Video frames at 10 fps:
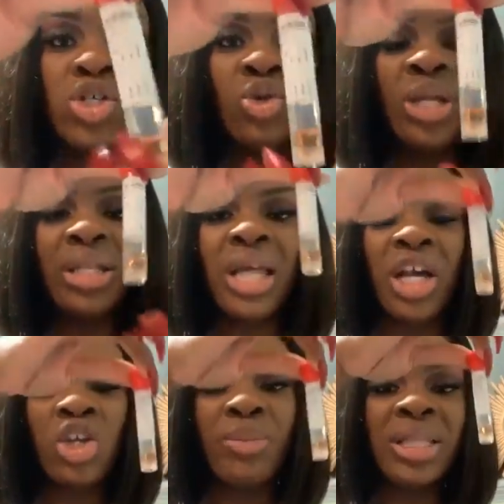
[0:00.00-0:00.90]
So that
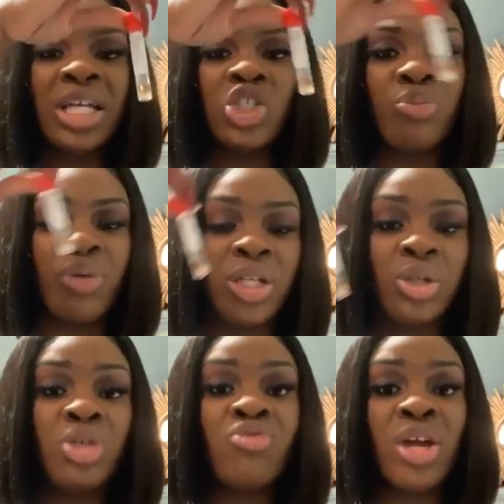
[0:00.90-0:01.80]
document that you print
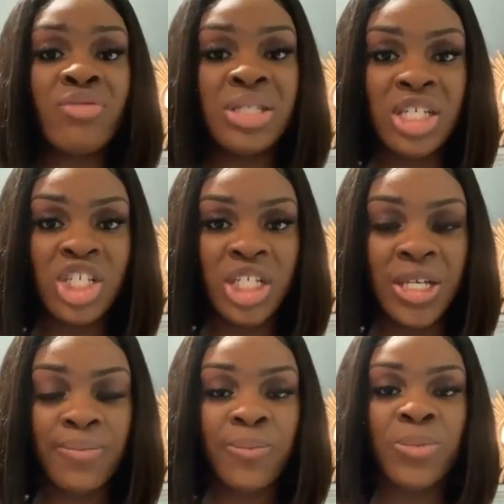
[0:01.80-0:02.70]
or the
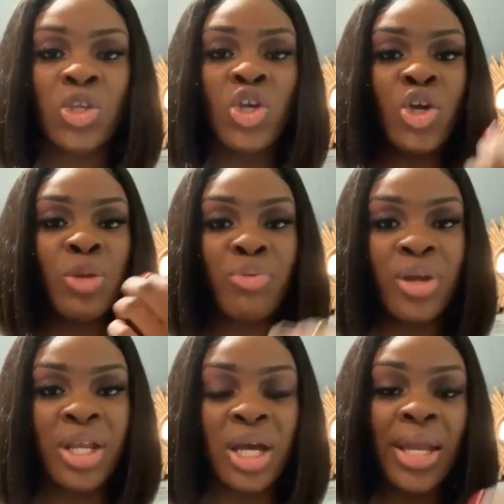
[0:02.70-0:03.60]
requisition, you're going to
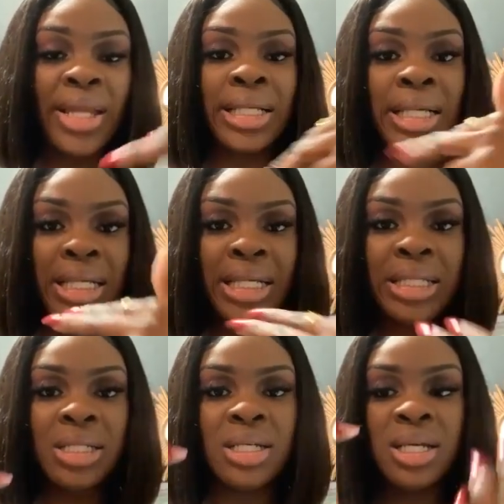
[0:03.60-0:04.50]
print it out and cut
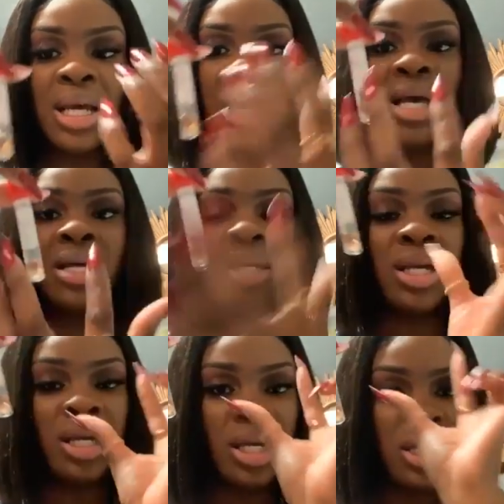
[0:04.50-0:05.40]
it
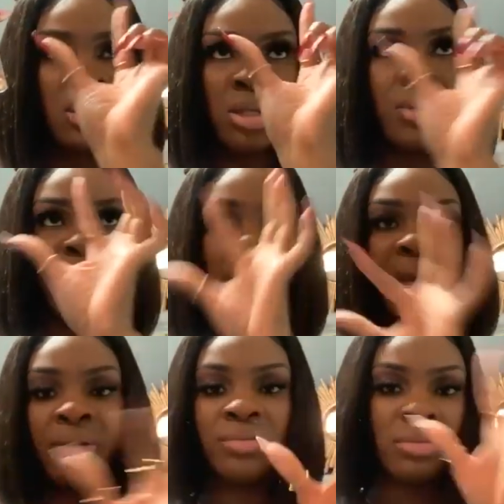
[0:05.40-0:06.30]
is going to be
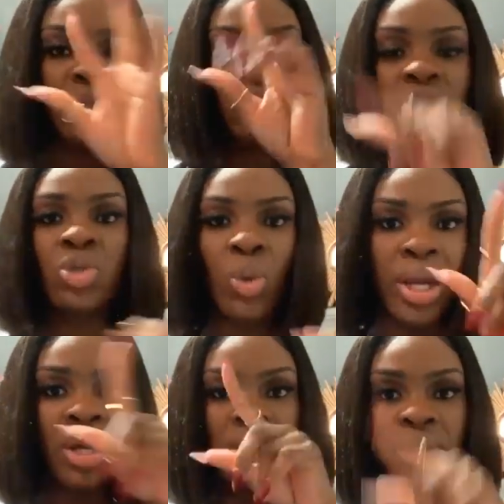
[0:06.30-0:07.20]
like, you know,
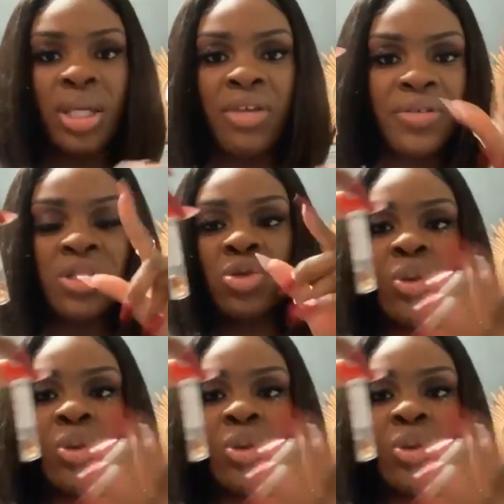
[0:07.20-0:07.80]
square, even